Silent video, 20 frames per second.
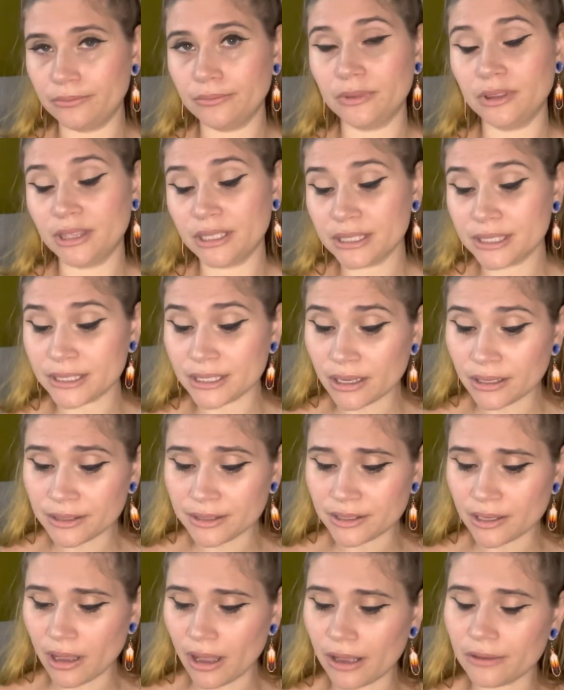The sun
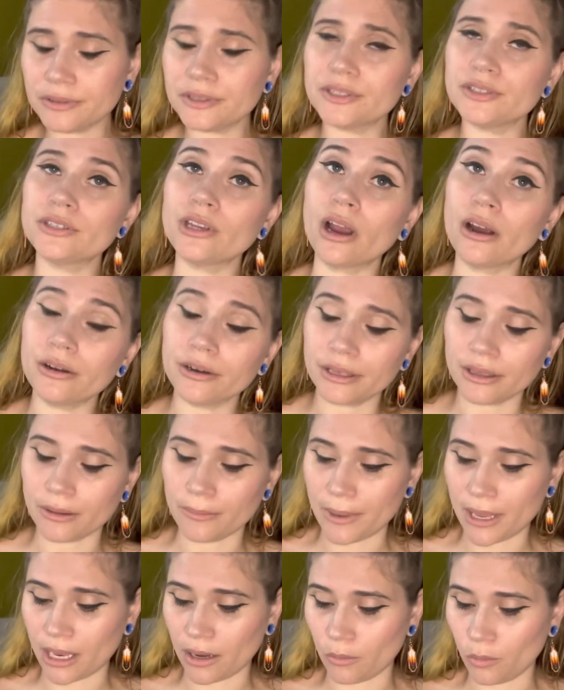saw how sorry the
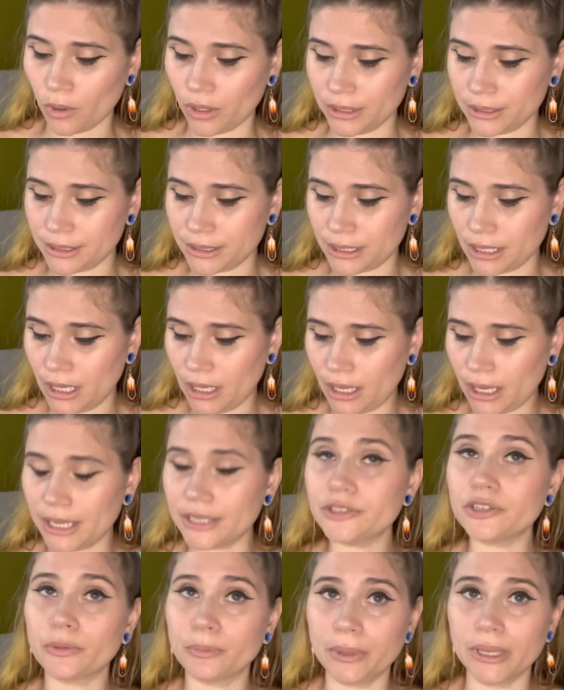man was and
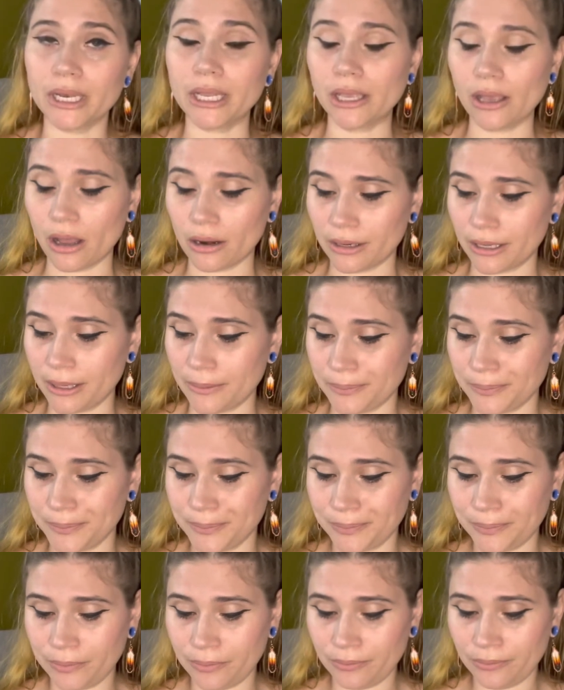took pity on him.
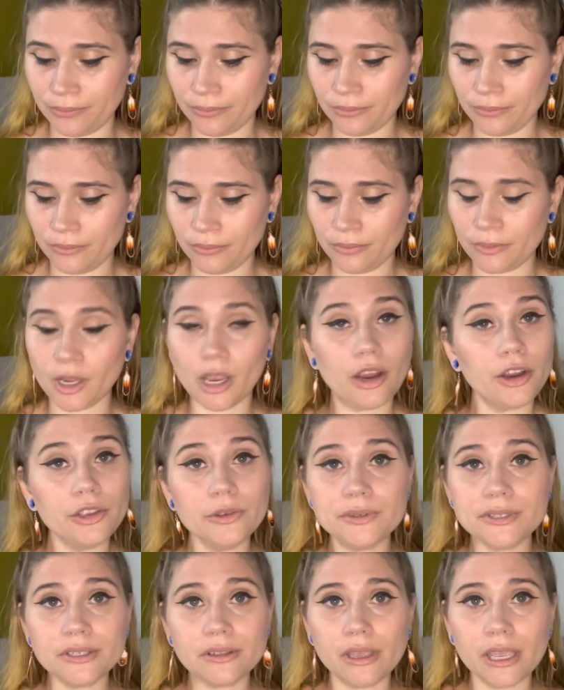"Are you
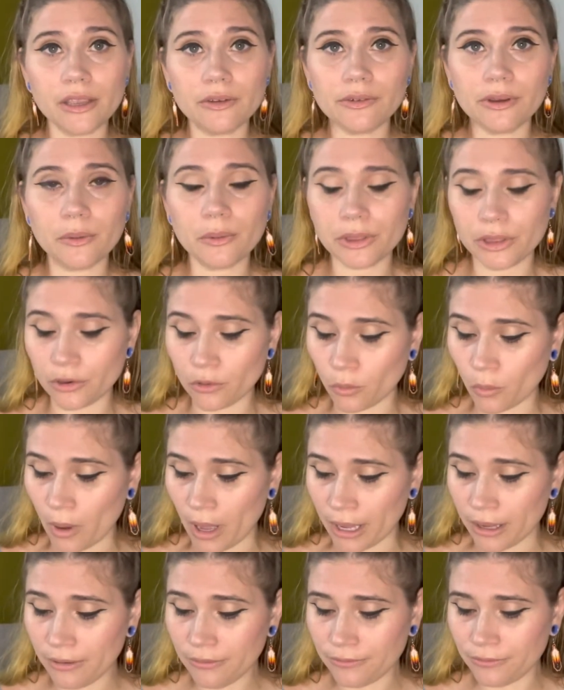still angry with your
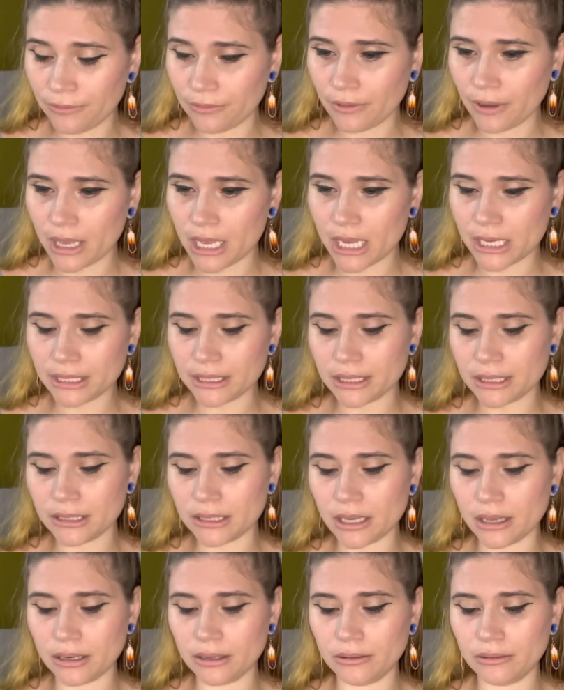wife?" asked the
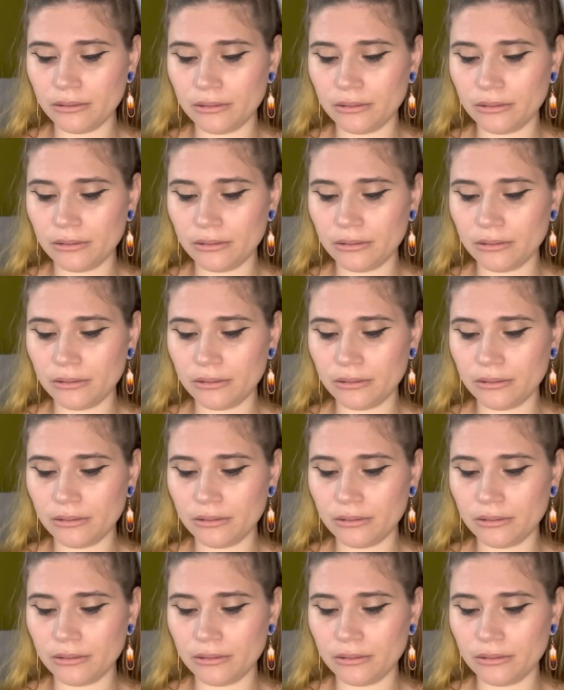sun.